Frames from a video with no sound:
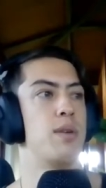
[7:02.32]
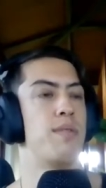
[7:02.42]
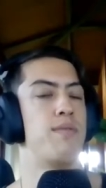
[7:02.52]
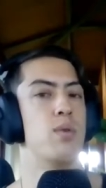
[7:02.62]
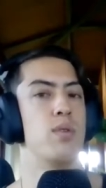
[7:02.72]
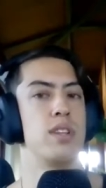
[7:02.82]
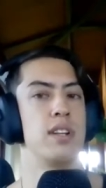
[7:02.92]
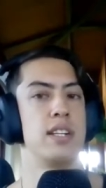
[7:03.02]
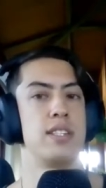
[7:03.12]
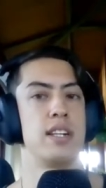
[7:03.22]
before the
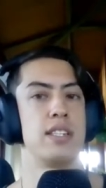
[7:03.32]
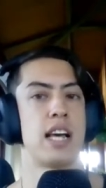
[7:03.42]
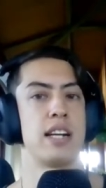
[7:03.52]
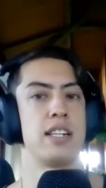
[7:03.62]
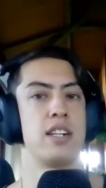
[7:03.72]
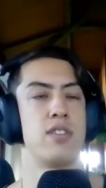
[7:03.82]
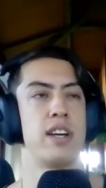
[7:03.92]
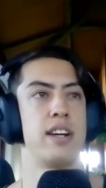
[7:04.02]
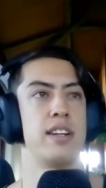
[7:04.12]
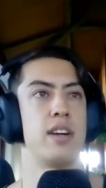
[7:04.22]
listing is actually
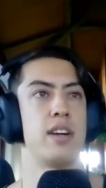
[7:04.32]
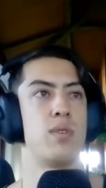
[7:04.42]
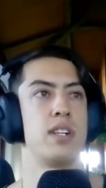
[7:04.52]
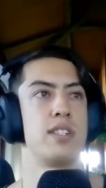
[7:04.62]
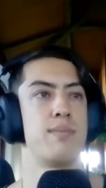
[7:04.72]
created? Like, what is the